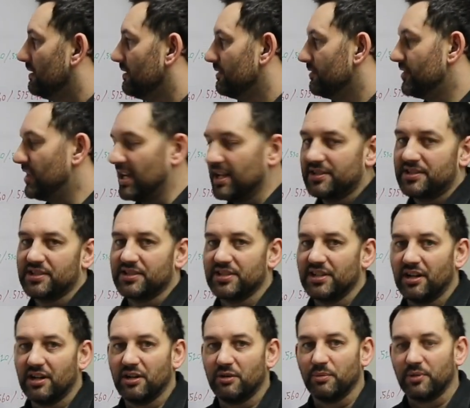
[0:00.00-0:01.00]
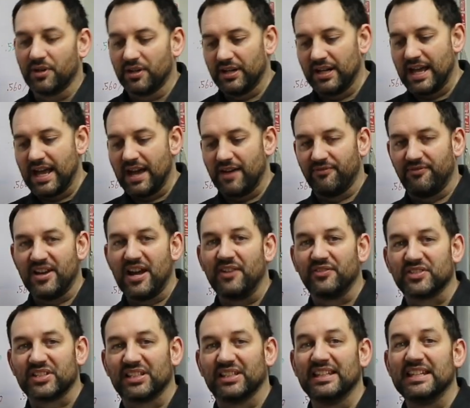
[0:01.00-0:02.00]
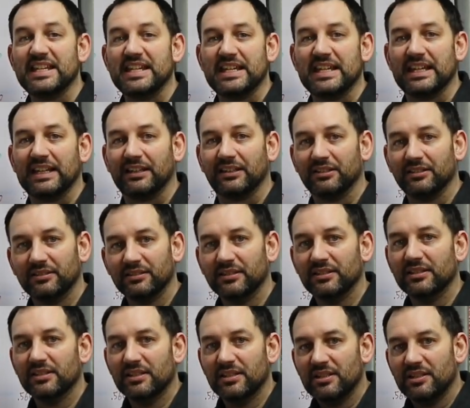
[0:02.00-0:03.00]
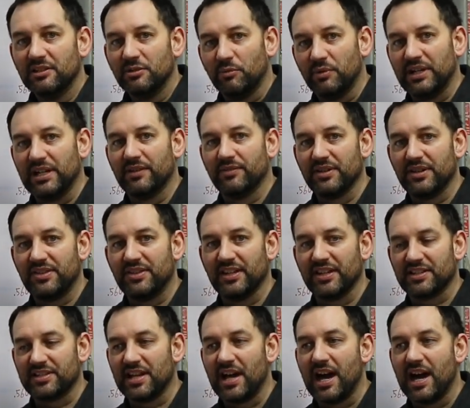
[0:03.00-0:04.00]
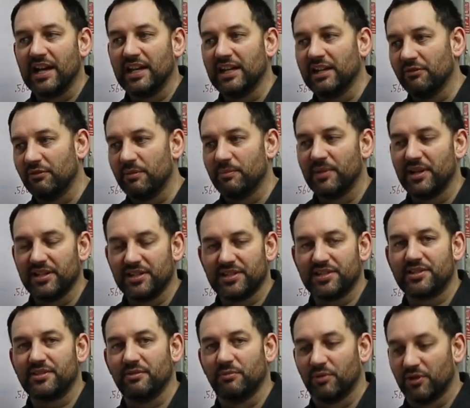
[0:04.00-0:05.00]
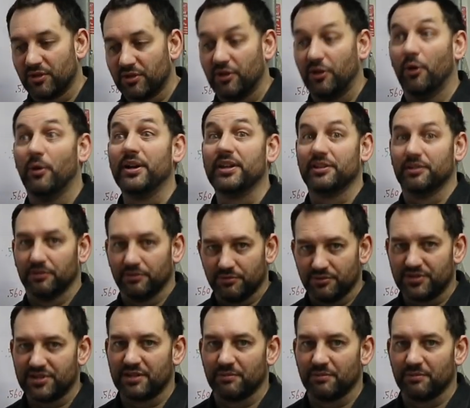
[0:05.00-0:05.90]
chances are we're going to have valves leaking when everything's hot, and we're going to lose